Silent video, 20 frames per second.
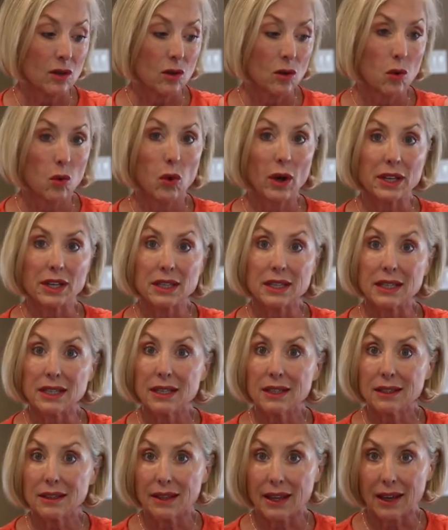What you
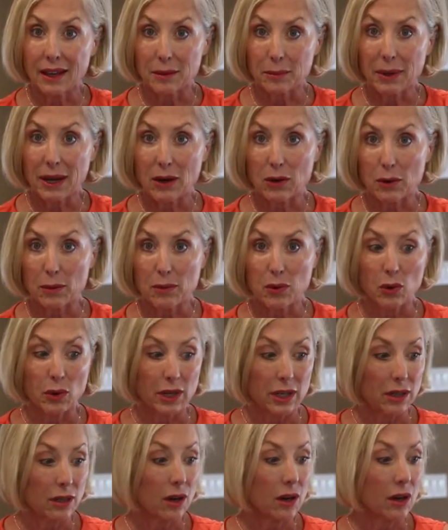need in that
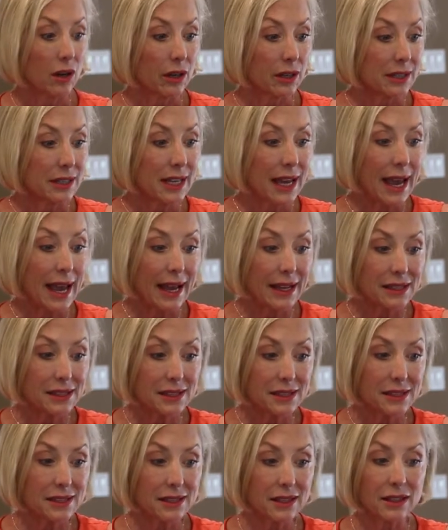PowerPoint are
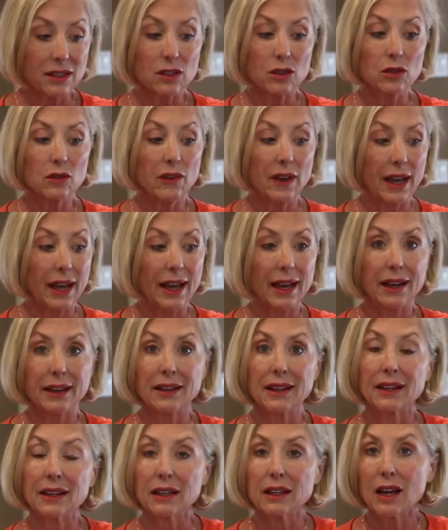tasks that you've had
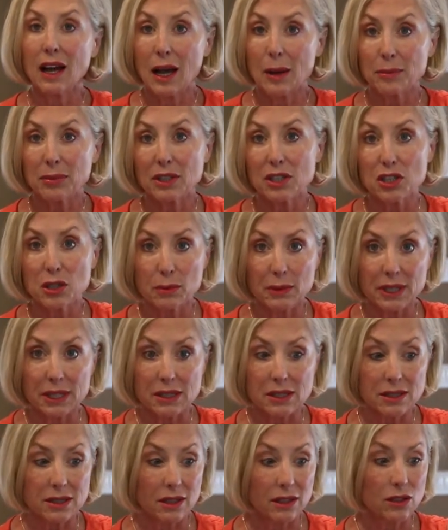and
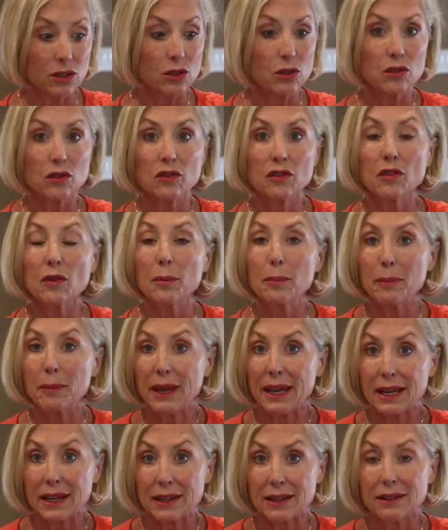accomplishments that you've
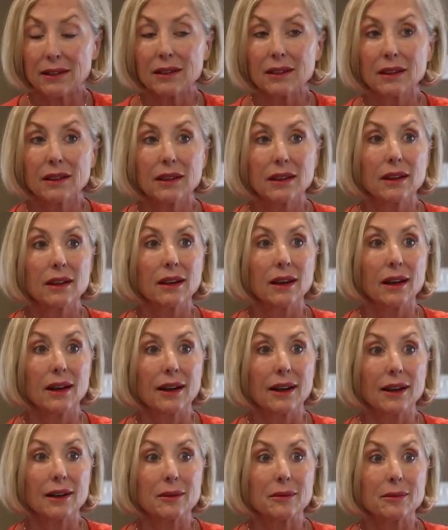made.
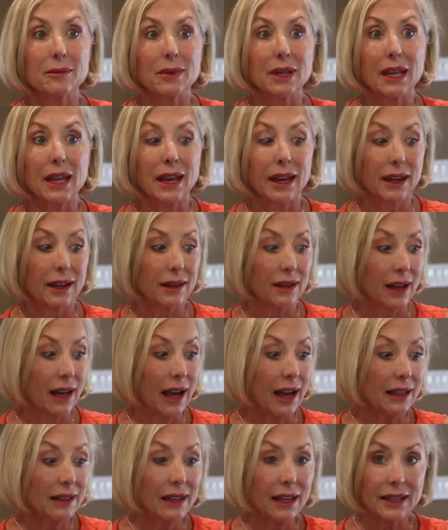And
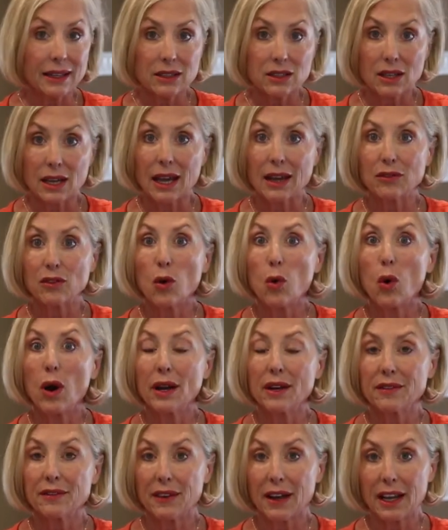I like to have
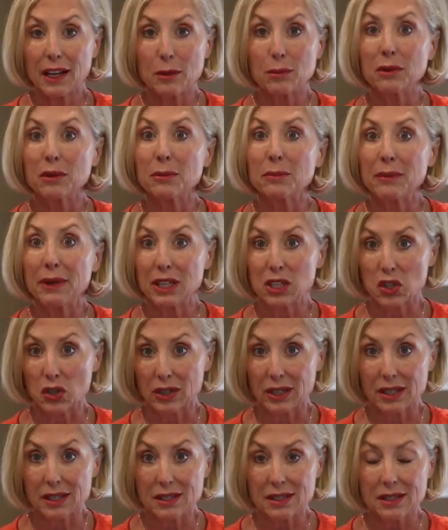quantifiable
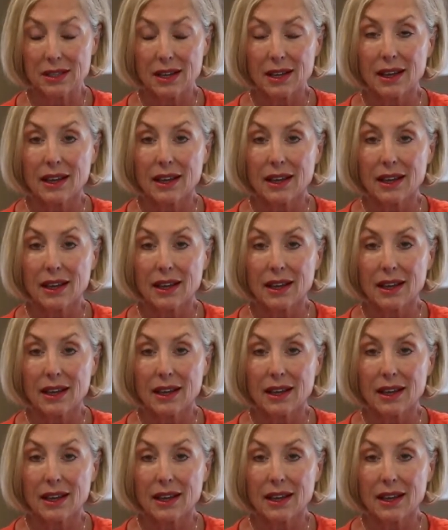metrics.